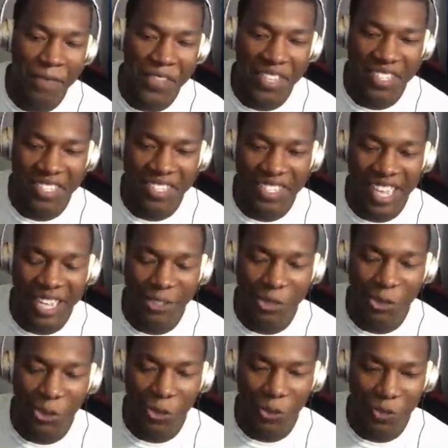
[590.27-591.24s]
This is
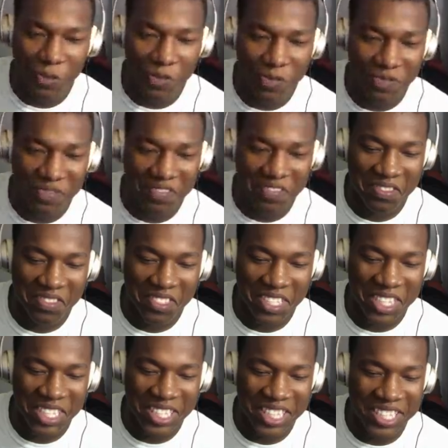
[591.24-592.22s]
not true.
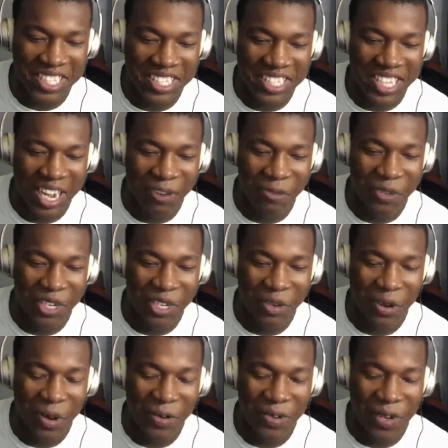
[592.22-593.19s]
This is not
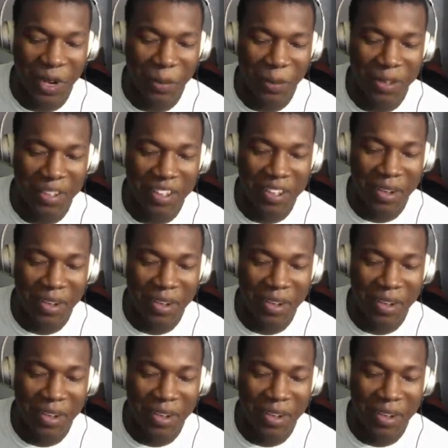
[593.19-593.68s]
real. Hold up.